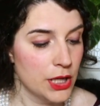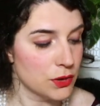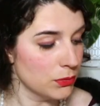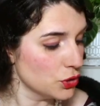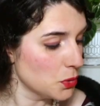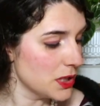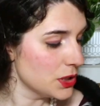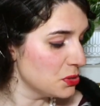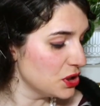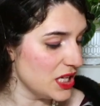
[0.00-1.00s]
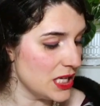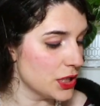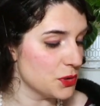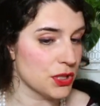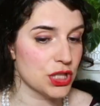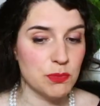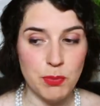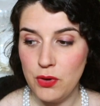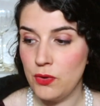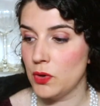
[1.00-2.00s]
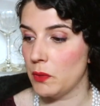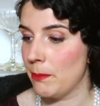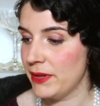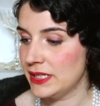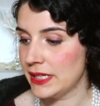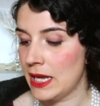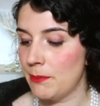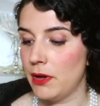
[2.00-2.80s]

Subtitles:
So I'm not sure whether I'm supposed to eat this with a spoon or a biscuit,